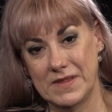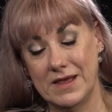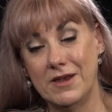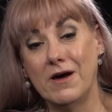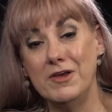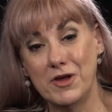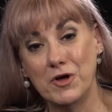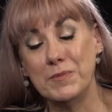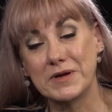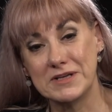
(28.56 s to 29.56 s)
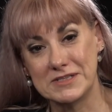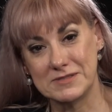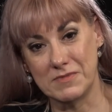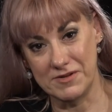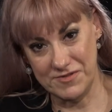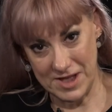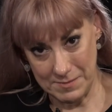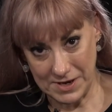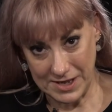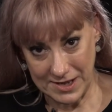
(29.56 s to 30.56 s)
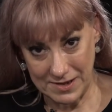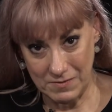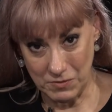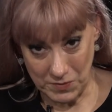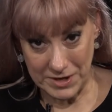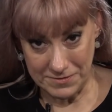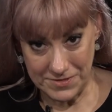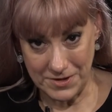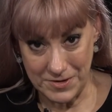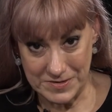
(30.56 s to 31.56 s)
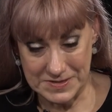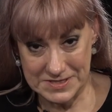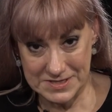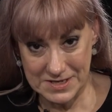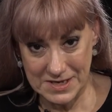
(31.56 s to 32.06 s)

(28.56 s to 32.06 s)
And I know because my family were one of those.